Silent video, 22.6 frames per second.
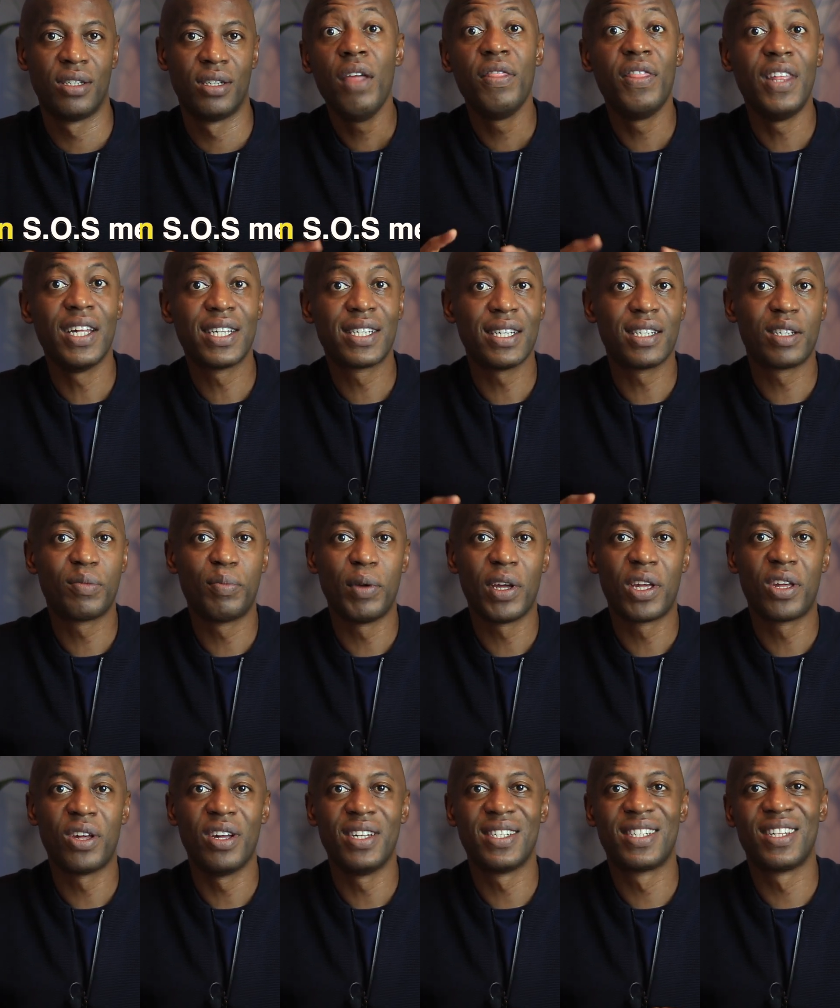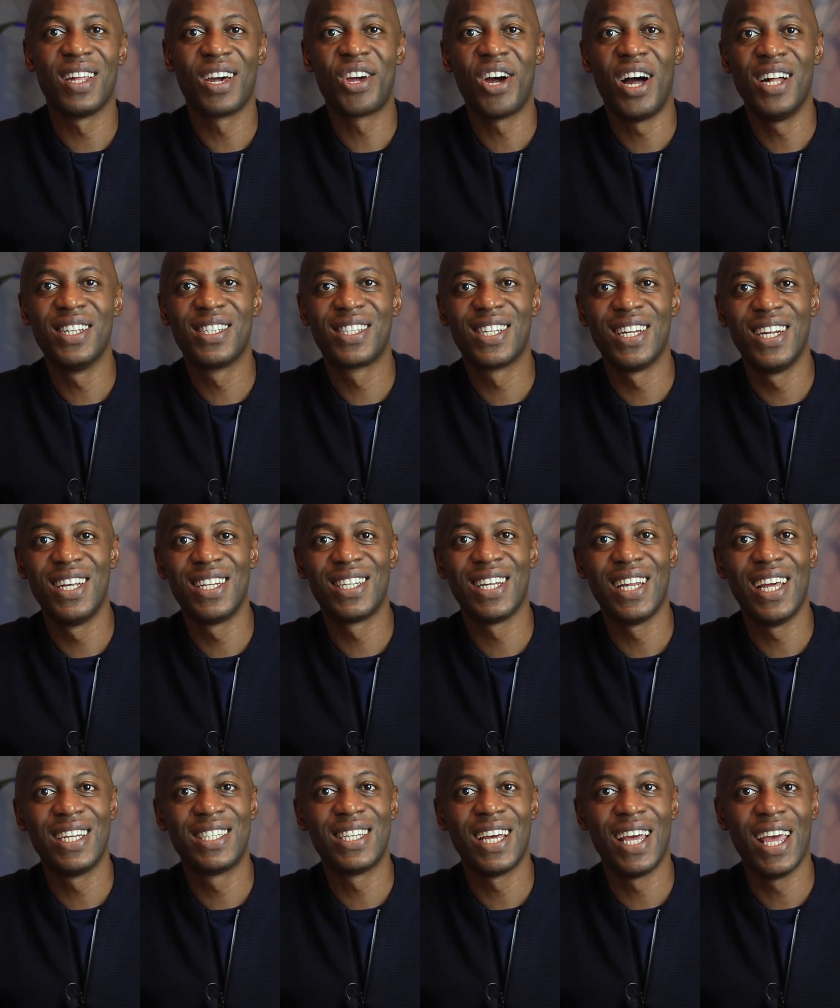This is because the consonant
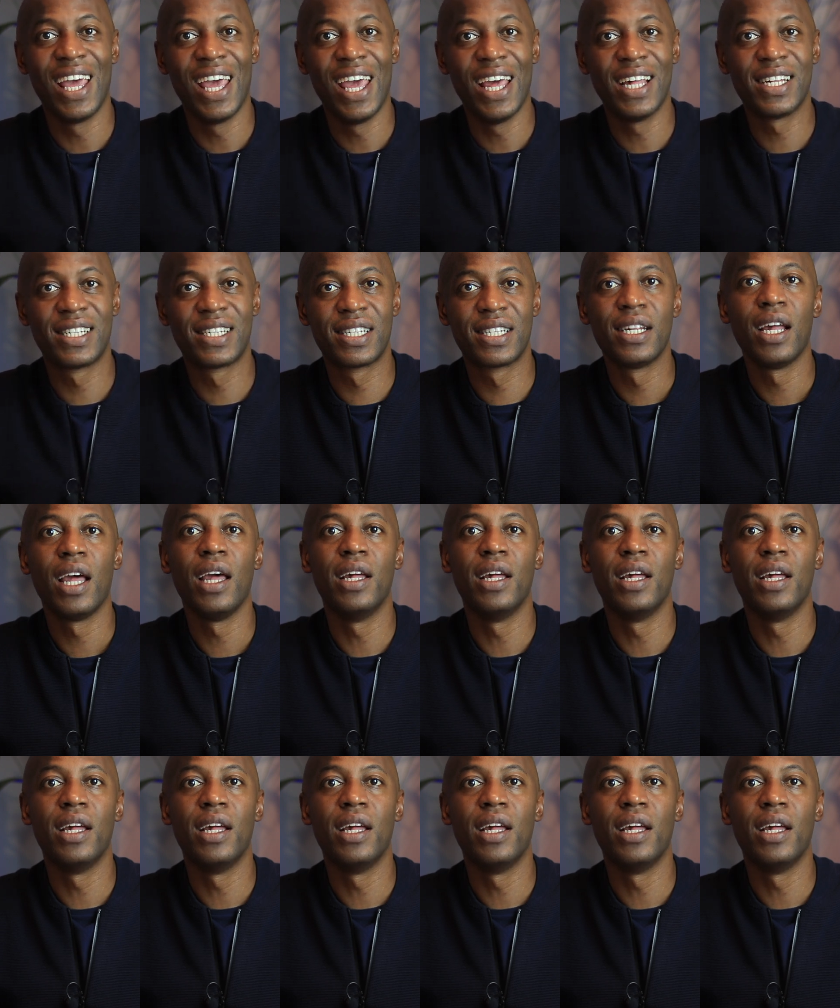letter S